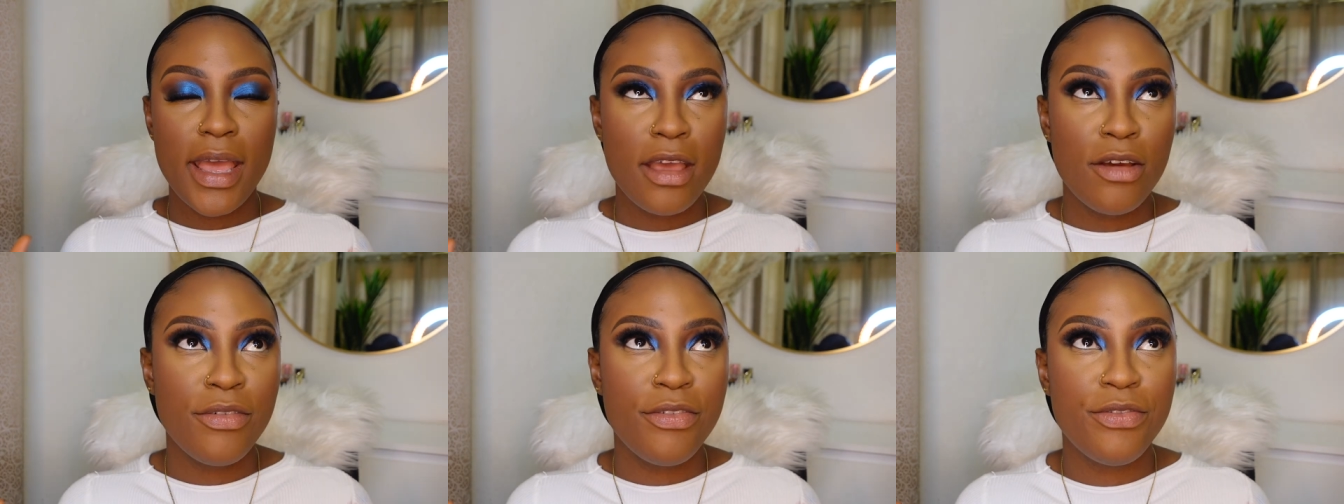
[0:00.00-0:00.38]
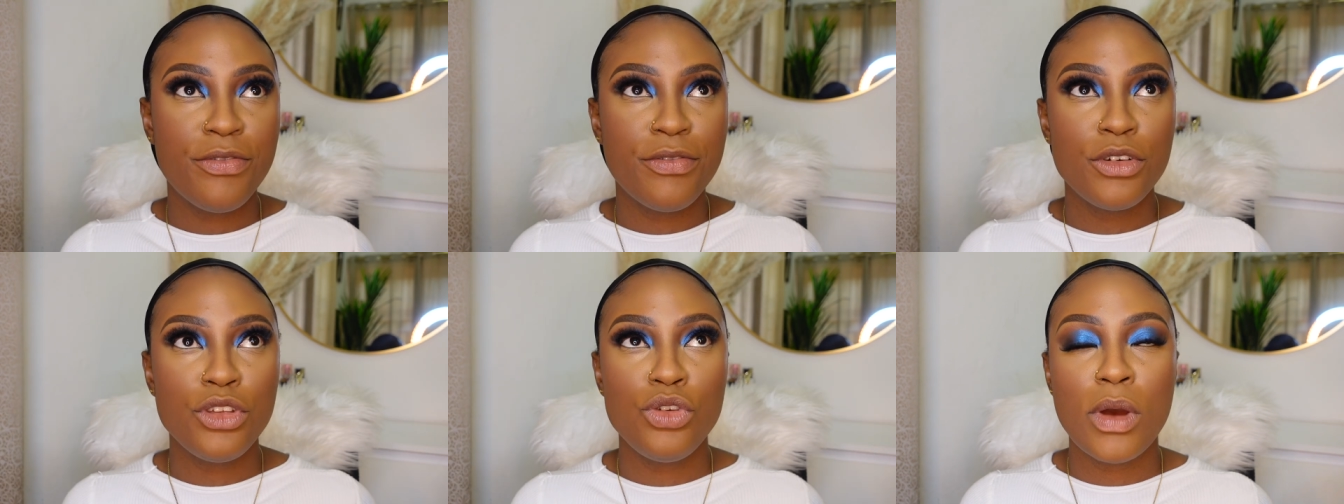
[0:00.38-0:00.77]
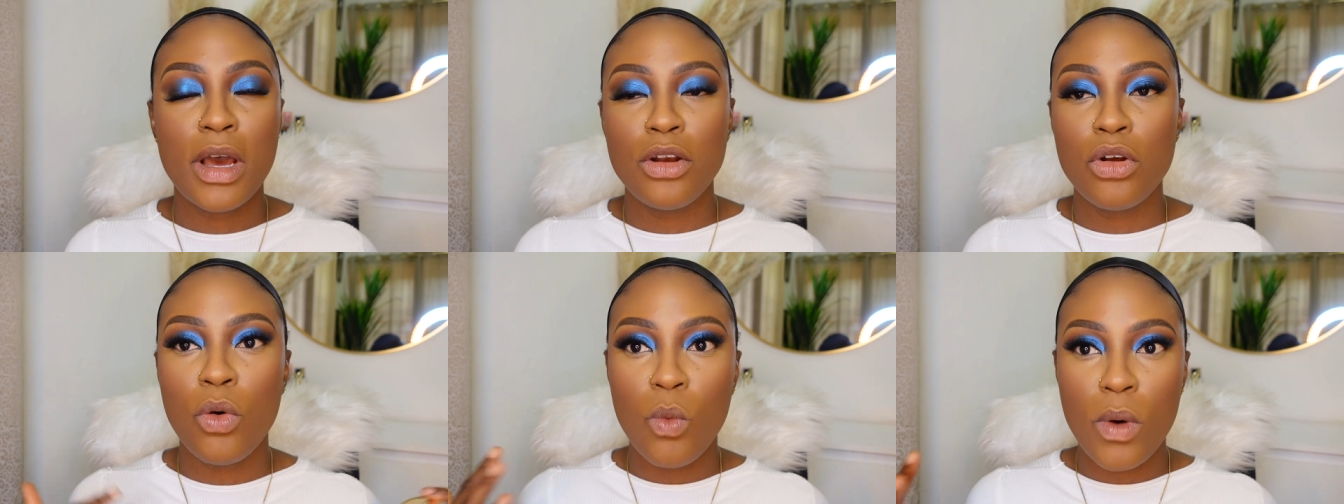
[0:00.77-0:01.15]
If you
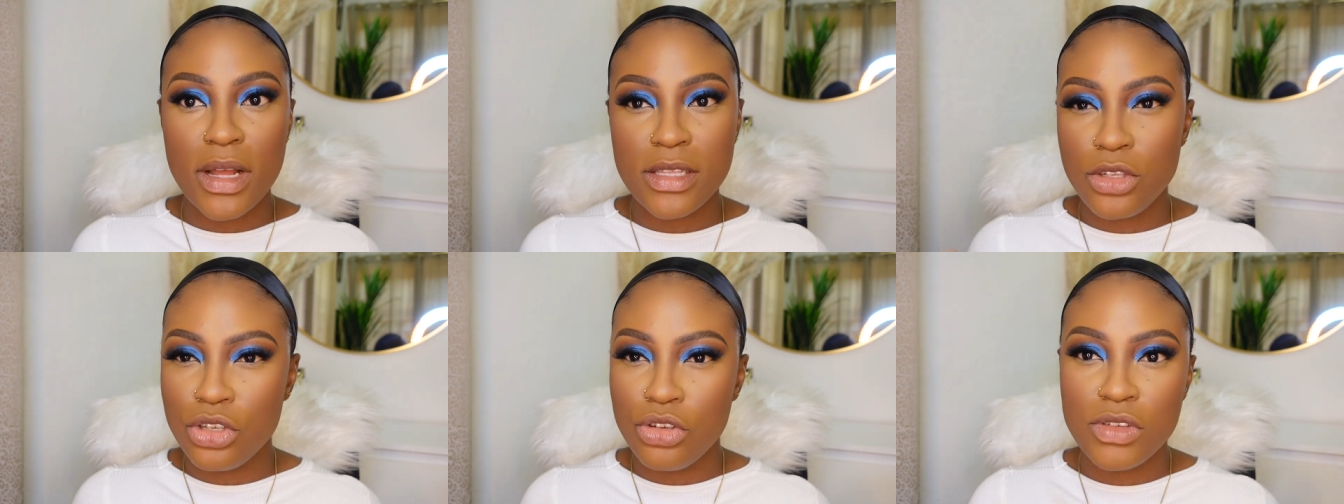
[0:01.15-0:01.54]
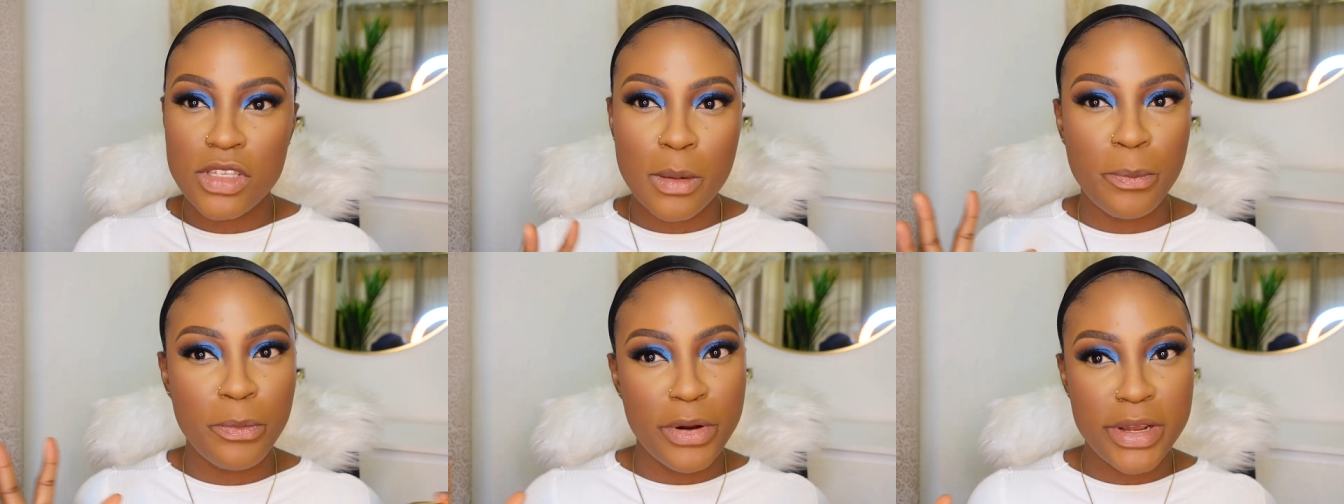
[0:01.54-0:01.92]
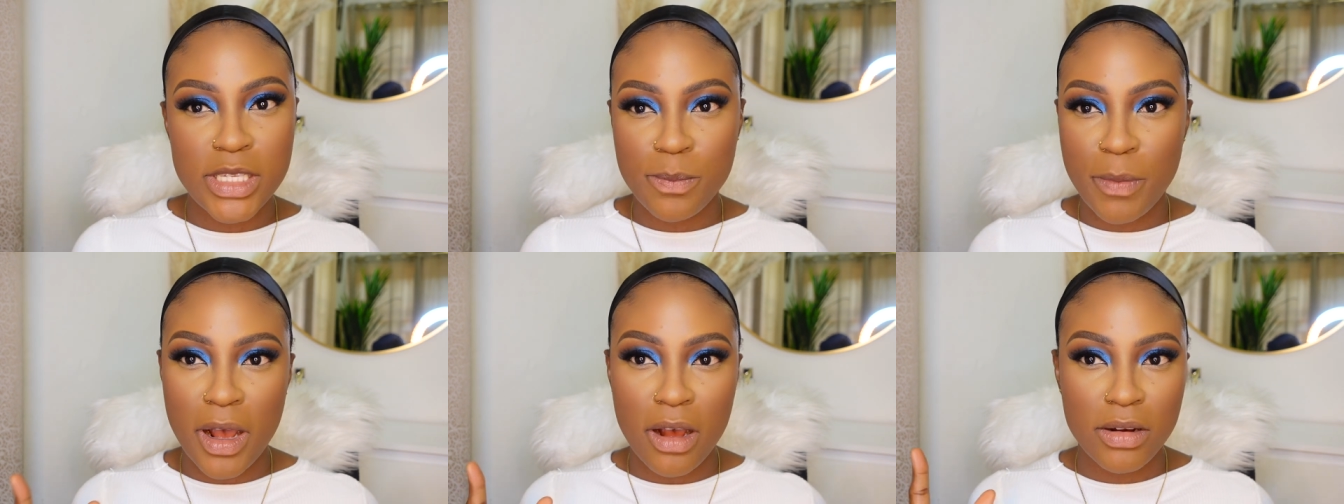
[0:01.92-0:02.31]
are not one to use a
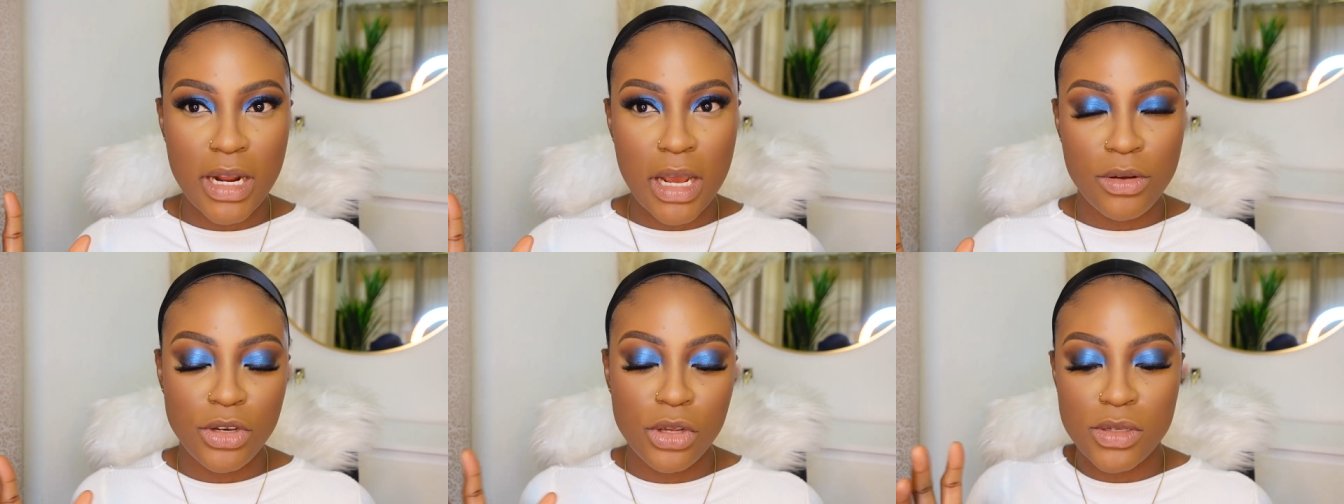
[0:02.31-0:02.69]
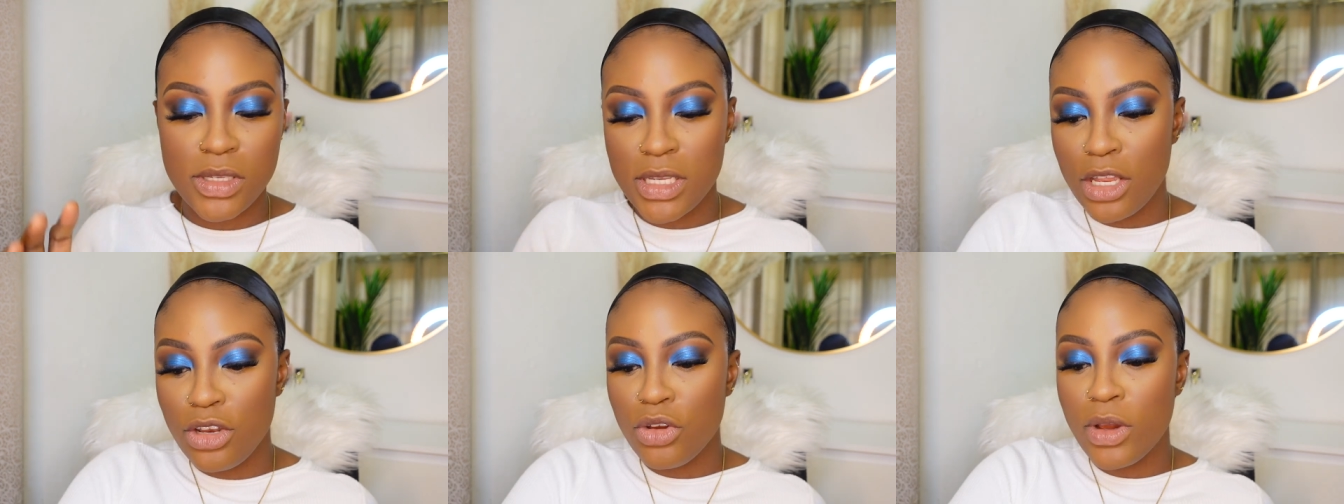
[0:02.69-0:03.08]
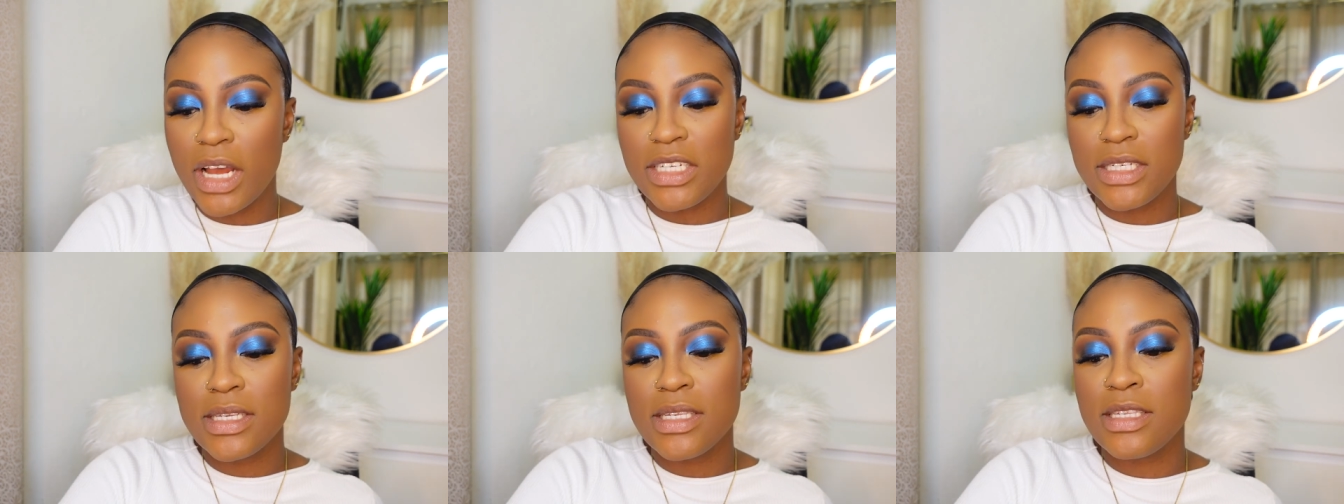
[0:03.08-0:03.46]
pressed powder on your skin, you
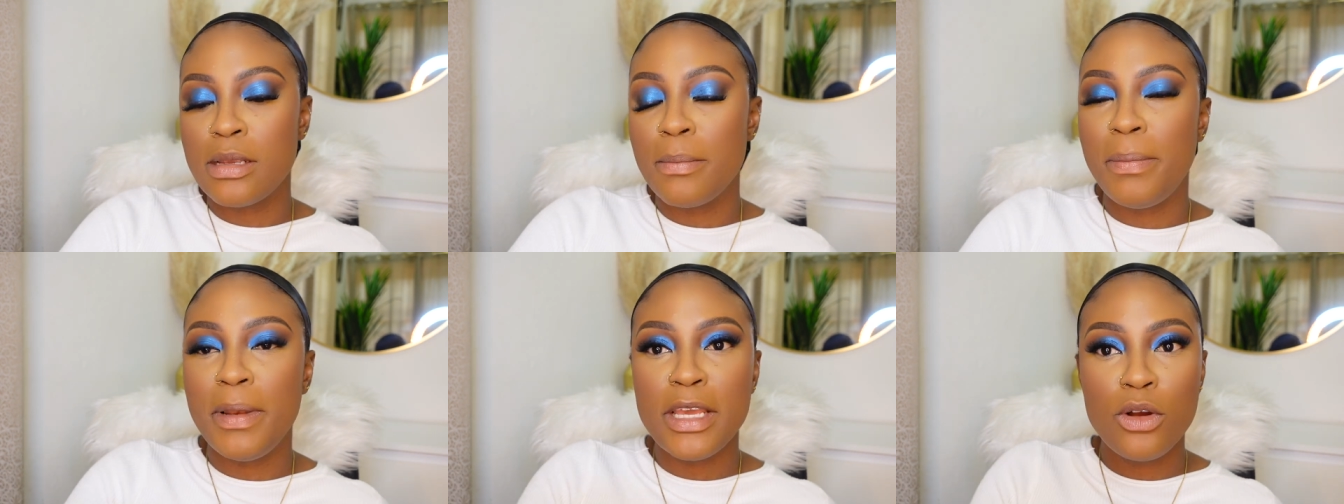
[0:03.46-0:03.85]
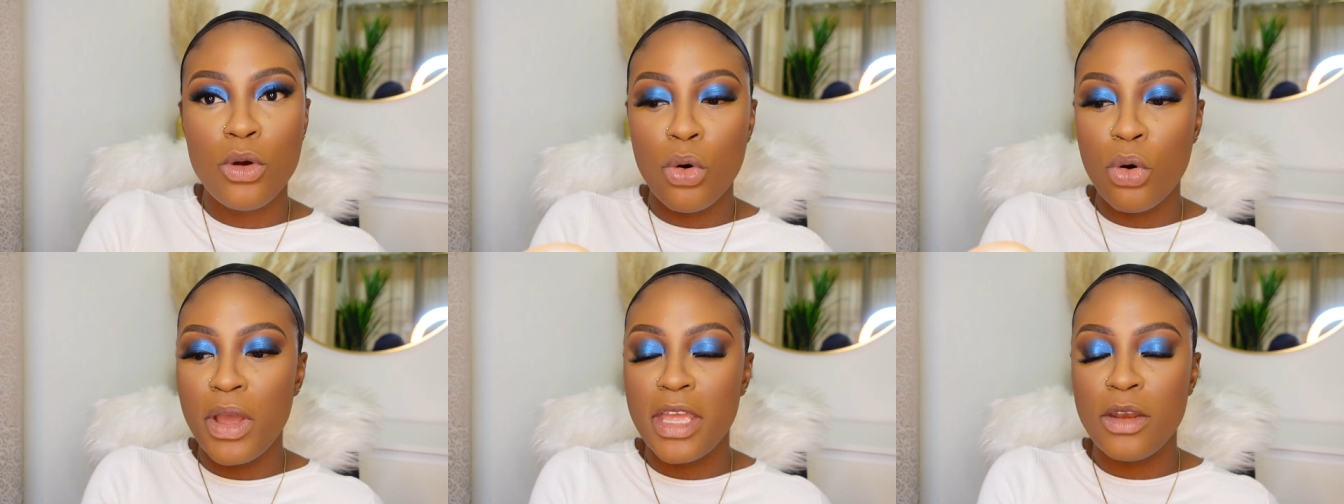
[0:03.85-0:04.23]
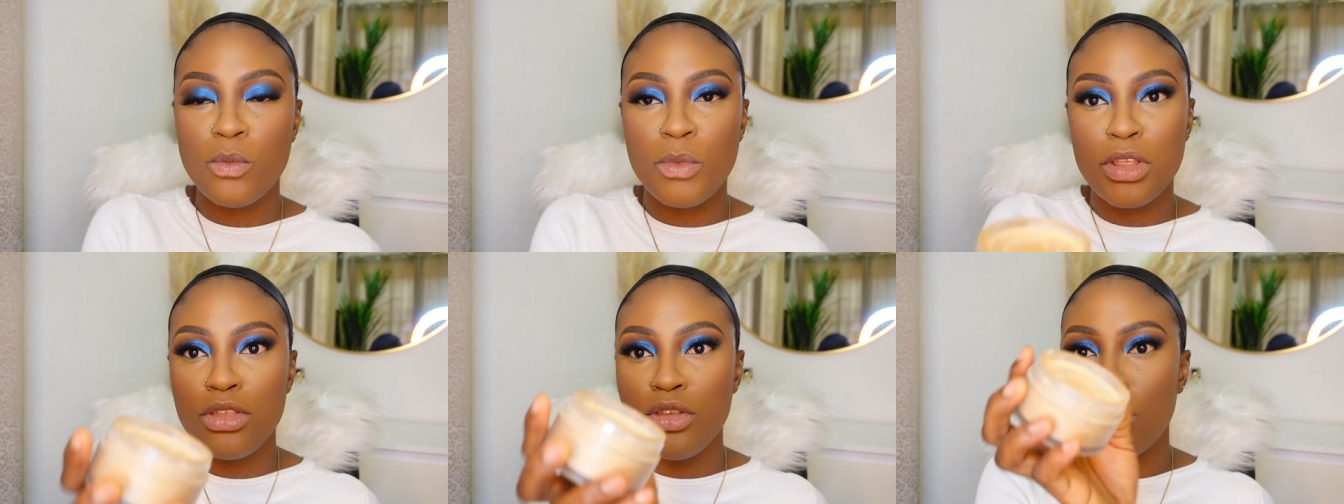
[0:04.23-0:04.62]
can just simply go in with